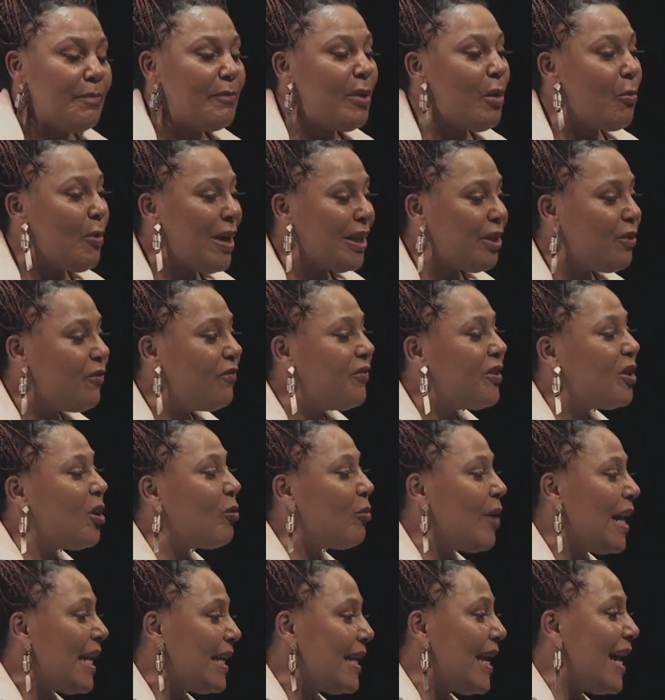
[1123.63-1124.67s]
but what you feel
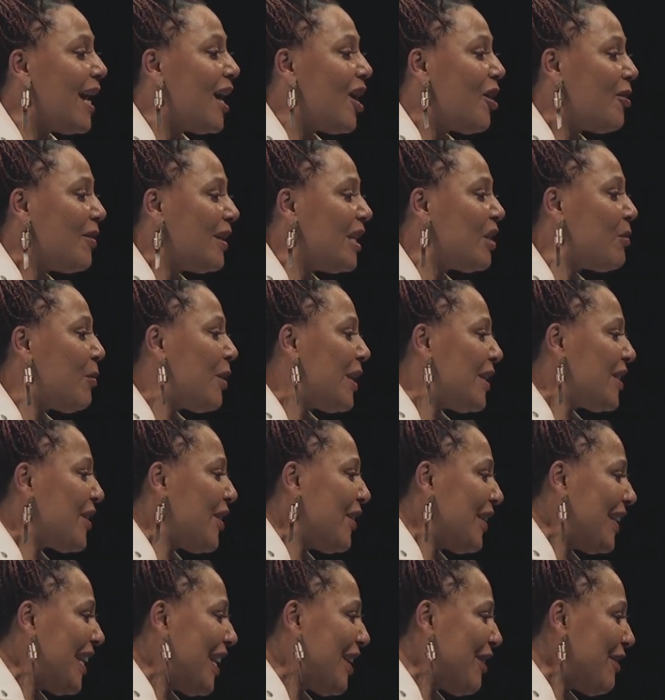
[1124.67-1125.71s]
right now is what is
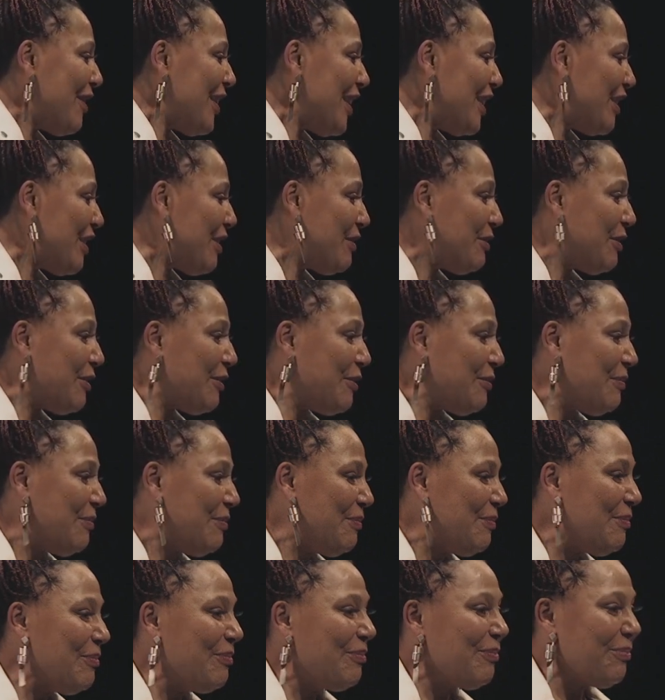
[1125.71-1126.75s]
going to carry us through.
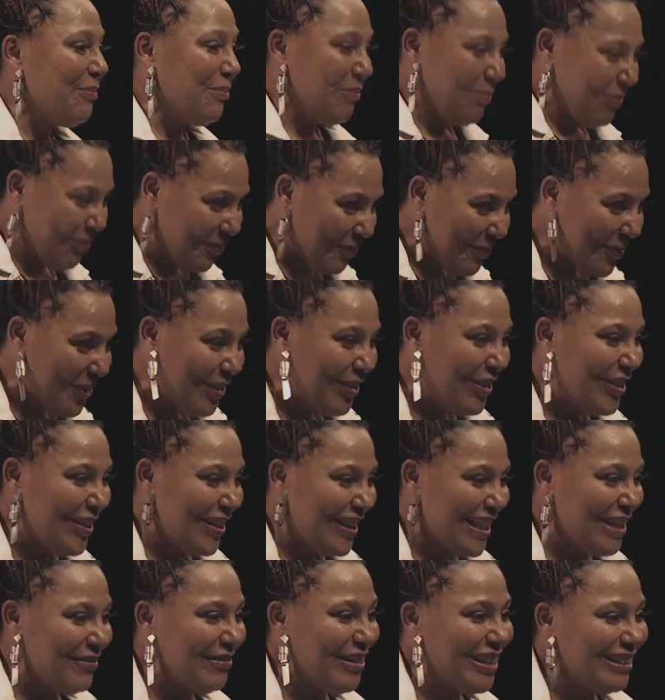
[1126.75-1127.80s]

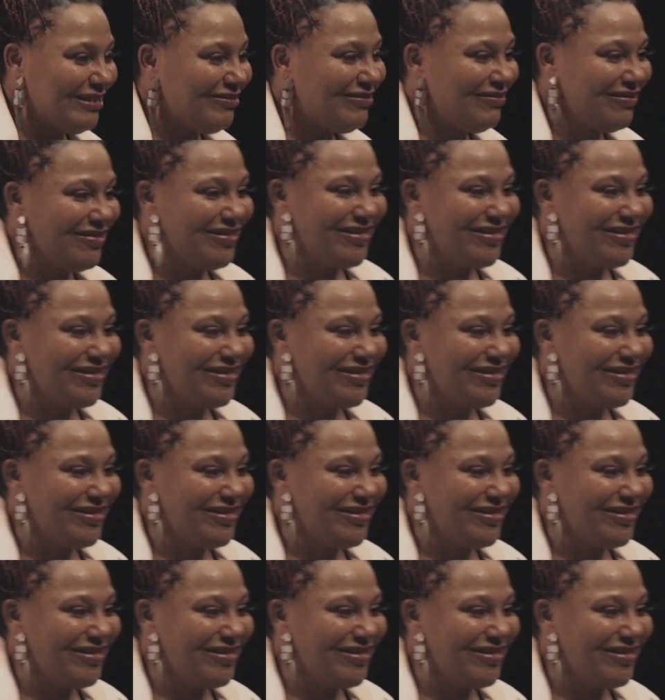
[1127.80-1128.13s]
Good evening.